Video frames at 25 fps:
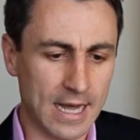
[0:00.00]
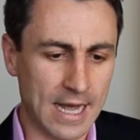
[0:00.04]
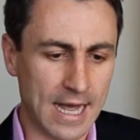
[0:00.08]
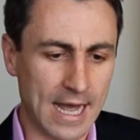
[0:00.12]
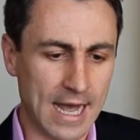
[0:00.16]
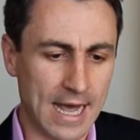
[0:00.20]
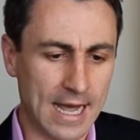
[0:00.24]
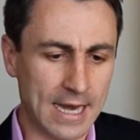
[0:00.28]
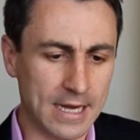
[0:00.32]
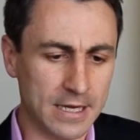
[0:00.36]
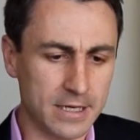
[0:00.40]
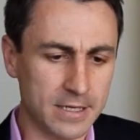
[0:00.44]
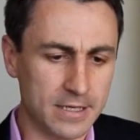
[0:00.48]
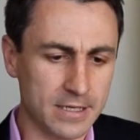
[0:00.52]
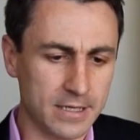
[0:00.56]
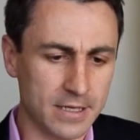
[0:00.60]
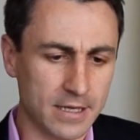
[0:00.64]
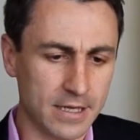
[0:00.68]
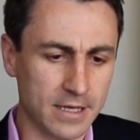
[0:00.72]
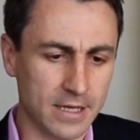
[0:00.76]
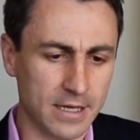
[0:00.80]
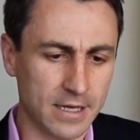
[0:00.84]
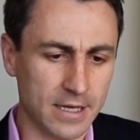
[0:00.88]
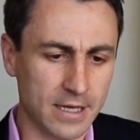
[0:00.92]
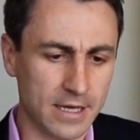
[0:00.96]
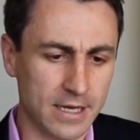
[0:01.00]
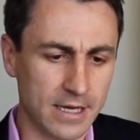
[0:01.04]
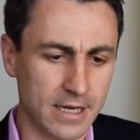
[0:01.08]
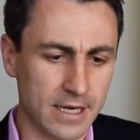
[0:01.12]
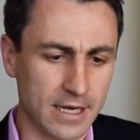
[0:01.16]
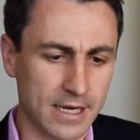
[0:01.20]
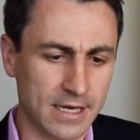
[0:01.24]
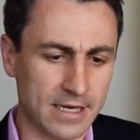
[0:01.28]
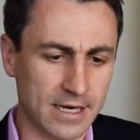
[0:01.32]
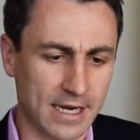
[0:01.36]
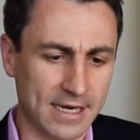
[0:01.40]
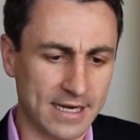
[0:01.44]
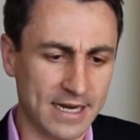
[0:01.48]
And
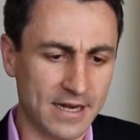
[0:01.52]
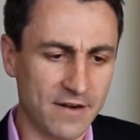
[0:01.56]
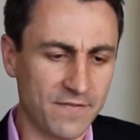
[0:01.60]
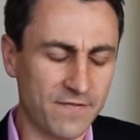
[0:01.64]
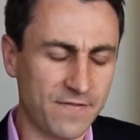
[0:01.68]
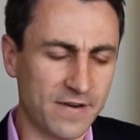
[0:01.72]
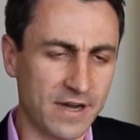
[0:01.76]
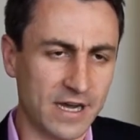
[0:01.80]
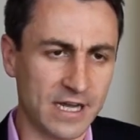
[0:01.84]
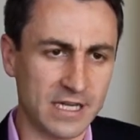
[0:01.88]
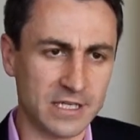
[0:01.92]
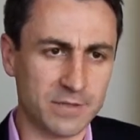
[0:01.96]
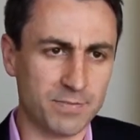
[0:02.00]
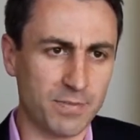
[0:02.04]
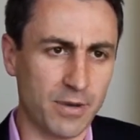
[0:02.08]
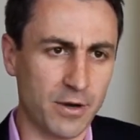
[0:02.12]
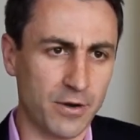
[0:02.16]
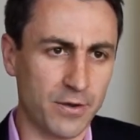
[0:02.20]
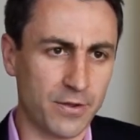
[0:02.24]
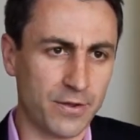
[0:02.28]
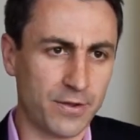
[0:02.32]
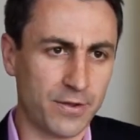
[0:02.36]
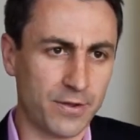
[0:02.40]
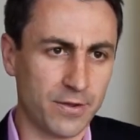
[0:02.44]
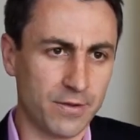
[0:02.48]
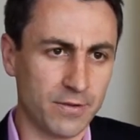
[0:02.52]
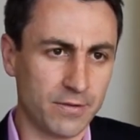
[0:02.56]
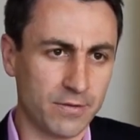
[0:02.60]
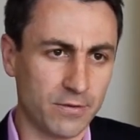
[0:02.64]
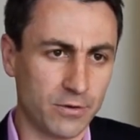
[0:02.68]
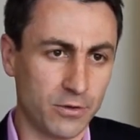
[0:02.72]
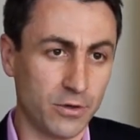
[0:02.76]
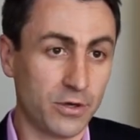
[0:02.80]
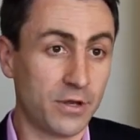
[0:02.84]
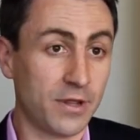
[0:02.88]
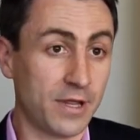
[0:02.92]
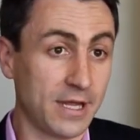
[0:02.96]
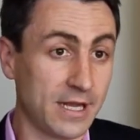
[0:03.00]
it identifies both
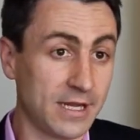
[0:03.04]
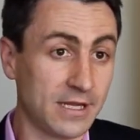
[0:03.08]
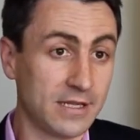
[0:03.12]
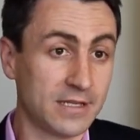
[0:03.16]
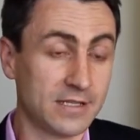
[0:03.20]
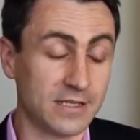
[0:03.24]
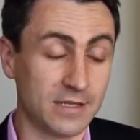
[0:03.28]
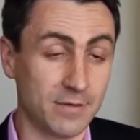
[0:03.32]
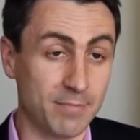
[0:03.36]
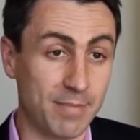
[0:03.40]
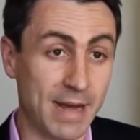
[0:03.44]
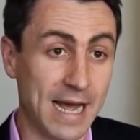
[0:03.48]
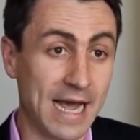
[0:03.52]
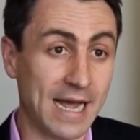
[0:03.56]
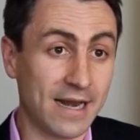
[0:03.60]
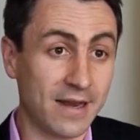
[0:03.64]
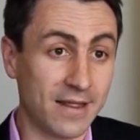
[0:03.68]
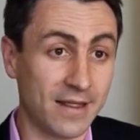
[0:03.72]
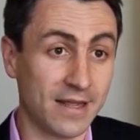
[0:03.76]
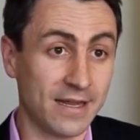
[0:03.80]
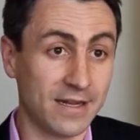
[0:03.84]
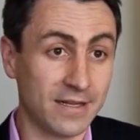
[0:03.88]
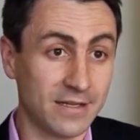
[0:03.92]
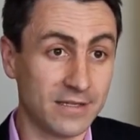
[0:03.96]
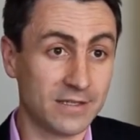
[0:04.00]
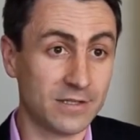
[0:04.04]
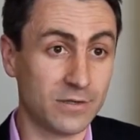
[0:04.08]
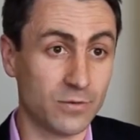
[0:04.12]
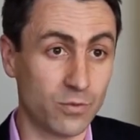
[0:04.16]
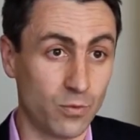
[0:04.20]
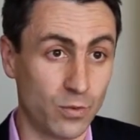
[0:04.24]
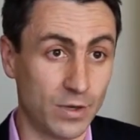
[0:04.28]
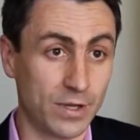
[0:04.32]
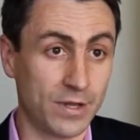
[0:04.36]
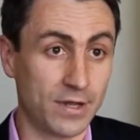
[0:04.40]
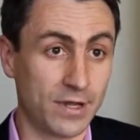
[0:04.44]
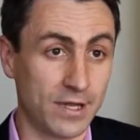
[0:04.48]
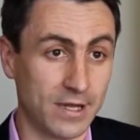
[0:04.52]
good things and bad things
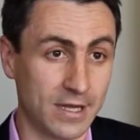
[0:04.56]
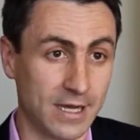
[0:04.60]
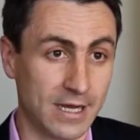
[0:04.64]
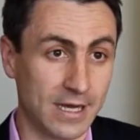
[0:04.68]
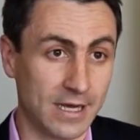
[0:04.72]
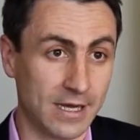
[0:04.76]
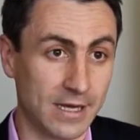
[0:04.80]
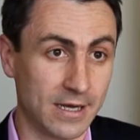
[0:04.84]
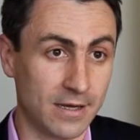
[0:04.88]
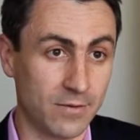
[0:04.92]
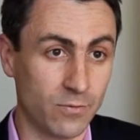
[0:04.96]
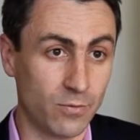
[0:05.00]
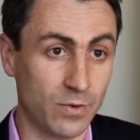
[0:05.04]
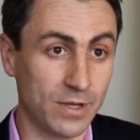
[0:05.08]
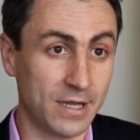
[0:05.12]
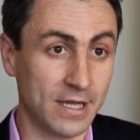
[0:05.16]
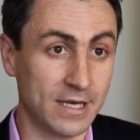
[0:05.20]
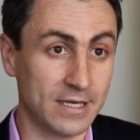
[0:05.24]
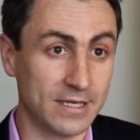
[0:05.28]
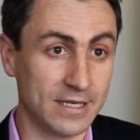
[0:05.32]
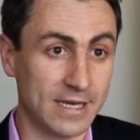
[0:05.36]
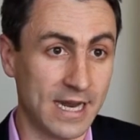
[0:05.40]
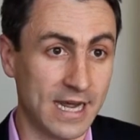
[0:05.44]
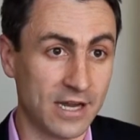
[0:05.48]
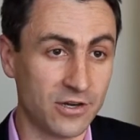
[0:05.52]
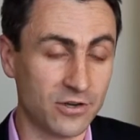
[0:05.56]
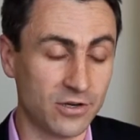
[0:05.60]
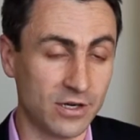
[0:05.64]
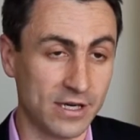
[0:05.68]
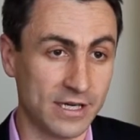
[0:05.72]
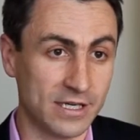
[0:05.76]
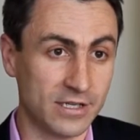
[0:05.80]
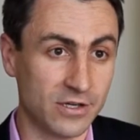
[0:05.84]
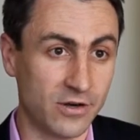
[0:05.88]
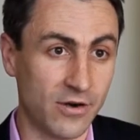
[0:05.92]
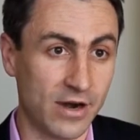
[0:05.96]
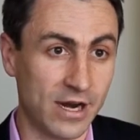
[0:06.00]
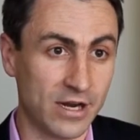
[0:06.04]
with international
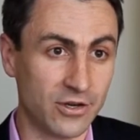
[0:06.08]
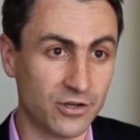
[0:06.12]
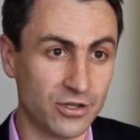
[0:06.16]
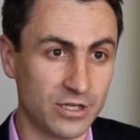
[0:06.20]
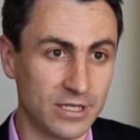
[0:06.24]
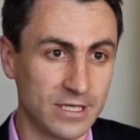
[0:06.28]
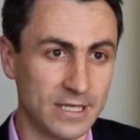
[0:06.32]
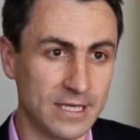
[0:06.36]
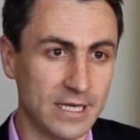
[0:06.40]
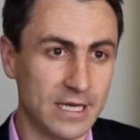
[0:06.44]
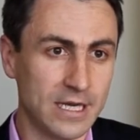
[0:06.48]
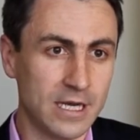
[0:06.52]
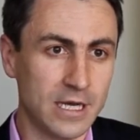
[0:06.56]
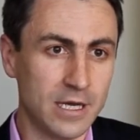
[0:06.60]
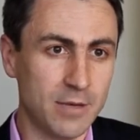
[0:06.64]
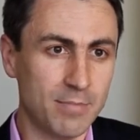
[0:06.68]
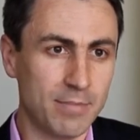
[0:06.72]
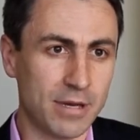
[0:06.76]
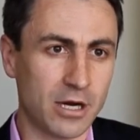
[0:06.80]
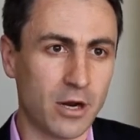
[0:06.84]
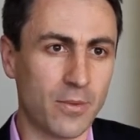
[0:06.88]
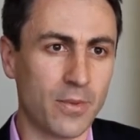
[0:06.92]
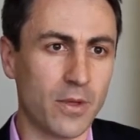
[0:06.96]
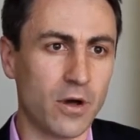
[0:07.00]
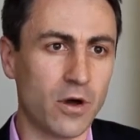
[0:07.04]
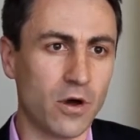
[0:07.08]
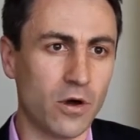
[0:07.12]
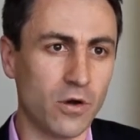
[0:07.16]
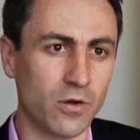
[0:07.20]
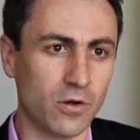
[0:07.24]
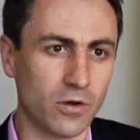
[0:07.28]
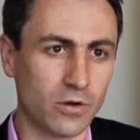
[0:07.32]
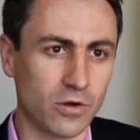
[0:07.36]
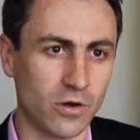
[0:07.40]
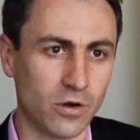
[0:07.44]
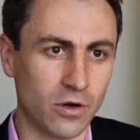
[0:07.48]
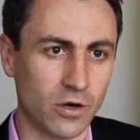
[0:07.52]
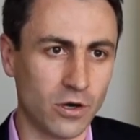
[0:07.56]
integration, but on the
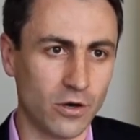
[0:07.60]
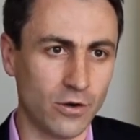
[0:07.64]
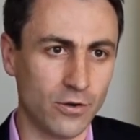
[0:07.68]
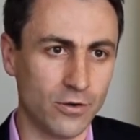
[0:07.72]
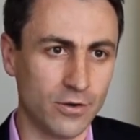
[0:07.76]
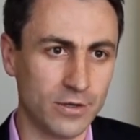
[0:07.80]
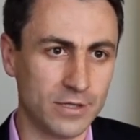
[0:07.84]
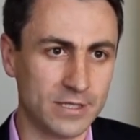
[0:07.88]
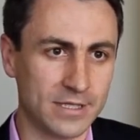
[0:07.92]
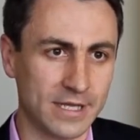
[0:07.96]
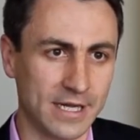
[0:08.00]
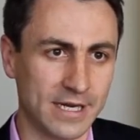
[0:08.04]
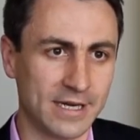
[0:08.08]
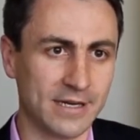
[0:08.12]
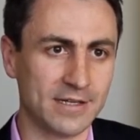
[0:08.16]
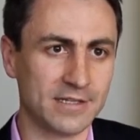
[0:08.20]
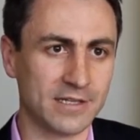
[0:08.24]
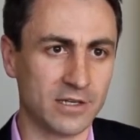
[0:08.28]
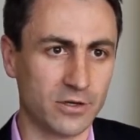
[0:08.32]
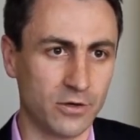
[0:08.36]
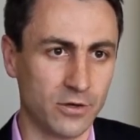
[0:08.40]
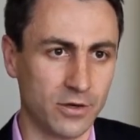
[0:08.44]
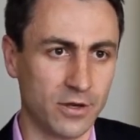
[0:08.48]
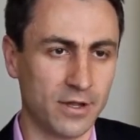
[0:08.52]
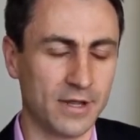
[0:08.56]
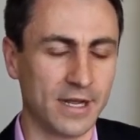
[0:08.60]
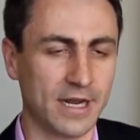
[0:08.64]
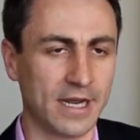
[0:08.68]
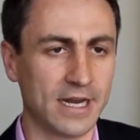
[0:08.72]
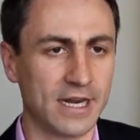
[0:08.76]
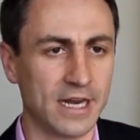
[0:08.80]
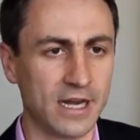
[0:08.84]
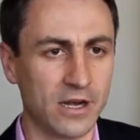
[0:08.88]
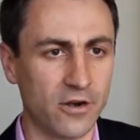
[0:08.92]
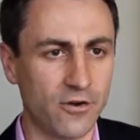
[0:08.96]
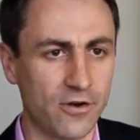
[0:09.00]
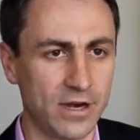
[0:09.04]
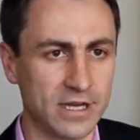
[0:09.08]
whole concludes that it is a good thing. It
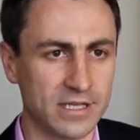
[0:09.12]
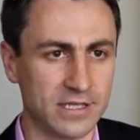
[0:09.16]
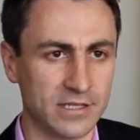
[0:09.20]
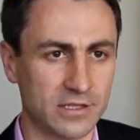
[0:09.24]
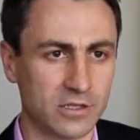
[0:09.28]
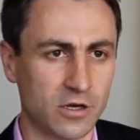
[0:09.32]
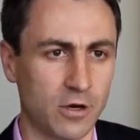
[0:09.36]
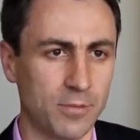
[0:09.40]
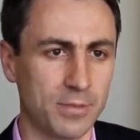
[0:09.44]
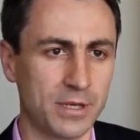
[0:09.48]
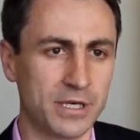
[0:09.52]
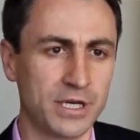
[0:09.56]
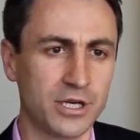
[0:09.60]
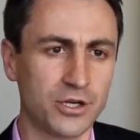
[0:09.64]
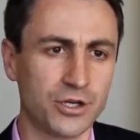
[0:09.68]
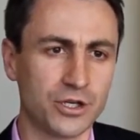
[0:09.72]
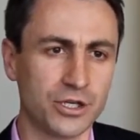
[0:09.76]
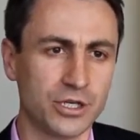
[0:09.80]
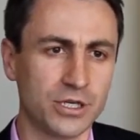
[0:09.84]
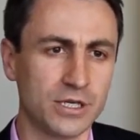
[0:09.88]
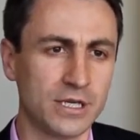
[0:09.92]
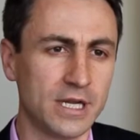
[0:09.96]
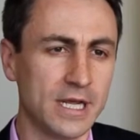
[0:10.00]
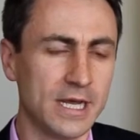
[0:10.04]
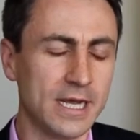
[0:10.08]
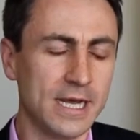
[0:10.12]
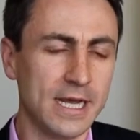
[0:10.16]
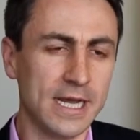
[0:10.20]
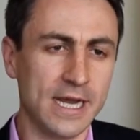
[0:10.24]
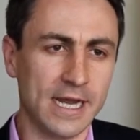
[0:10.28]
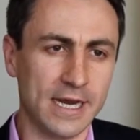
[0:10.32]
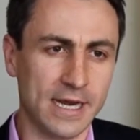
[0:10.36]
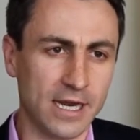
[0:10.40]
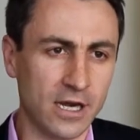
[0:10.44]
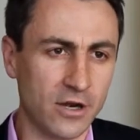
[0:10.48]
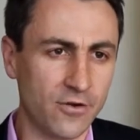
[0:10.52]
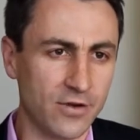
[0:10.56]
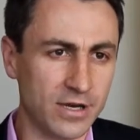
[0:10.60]
increases competition,
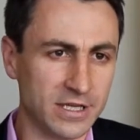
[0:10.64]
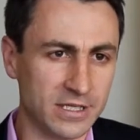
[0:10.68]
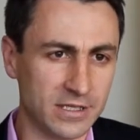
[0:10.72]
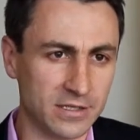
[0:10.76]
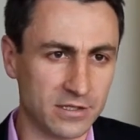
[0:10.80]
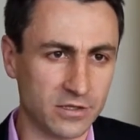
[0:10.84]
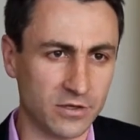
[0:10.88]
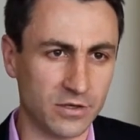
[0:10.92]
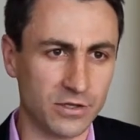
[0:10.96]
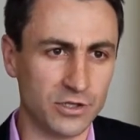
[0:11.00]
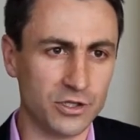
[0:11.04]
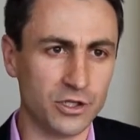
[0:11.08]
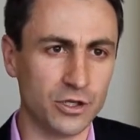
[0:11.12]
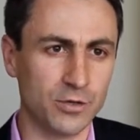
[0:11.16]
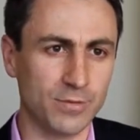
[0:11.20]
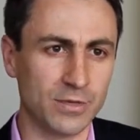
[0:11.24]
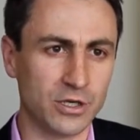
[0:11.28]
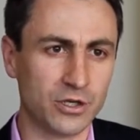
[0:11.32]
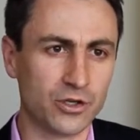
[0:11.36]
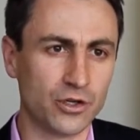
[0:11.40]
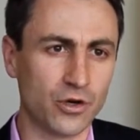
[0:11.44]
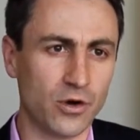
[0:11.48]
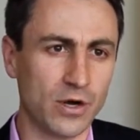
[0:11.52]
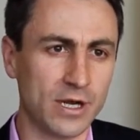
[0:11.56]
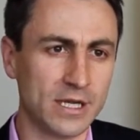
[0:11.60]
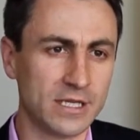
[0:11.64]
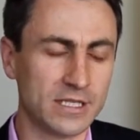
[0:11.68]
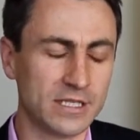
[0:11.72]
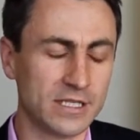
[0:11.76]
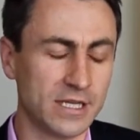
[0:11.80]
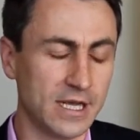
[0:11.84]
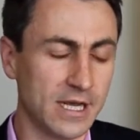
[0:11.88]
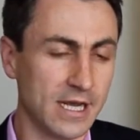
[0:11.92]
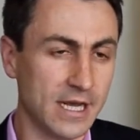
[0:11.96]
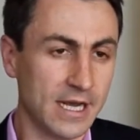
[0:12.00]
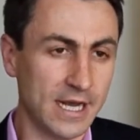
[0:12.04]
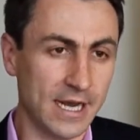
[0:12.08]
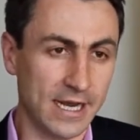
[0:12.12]
it increases consumer choice,
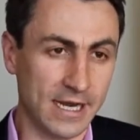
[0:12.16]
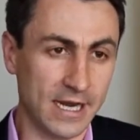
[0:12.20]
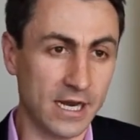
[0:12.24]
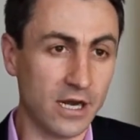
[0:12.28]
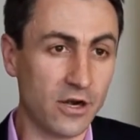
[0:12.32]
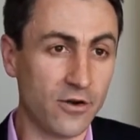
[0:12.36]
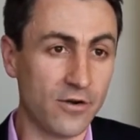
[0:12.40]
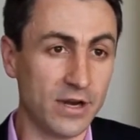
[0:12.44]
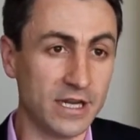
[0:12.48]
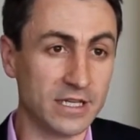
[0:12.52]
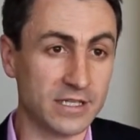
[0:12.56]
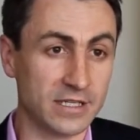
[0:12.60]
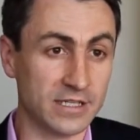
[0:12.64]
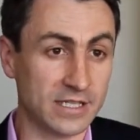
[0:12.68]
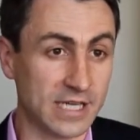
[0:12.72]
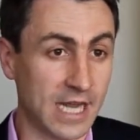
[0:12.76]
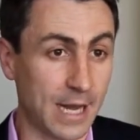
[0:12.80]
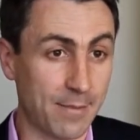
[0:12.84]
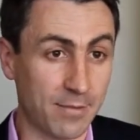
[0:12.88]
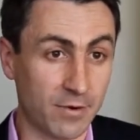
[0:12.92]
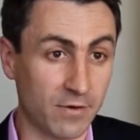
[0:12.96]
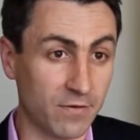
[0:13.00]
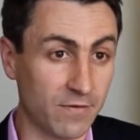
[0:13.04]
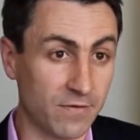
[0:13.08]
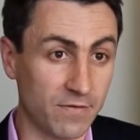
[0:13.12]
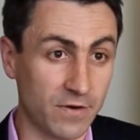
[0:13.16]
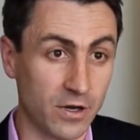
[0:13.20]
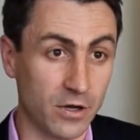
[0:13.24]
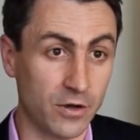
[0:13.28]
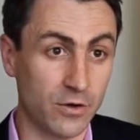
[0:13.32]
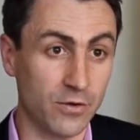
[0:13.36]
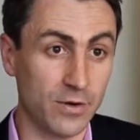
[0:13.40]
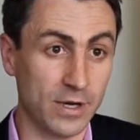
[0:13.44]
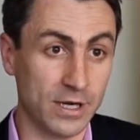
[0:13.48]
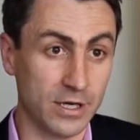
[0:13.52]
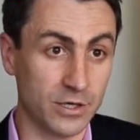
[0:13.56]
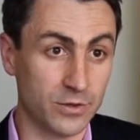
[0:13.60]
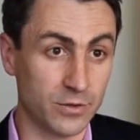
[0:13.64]
it increases capital
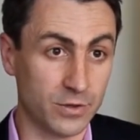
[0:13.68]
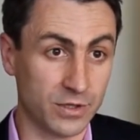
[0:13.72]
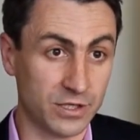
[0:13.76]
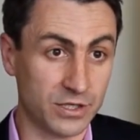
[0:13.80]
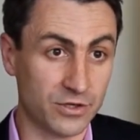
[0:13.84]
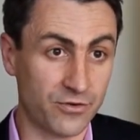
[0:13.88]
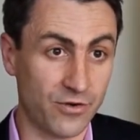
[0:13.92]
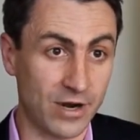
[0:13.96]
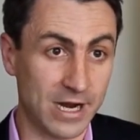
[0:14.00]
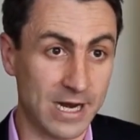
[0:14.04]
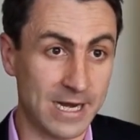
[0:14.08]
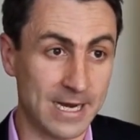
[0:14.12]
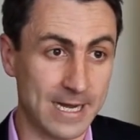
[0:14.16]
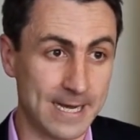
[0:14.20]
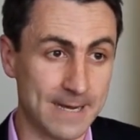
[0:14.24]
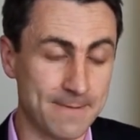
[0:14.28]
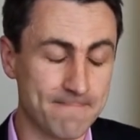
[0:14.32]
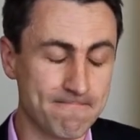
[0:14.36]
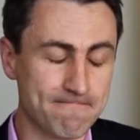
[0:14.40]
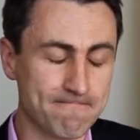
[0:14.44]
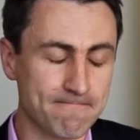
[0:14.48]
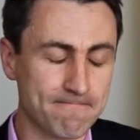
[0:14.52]
flow into Australia.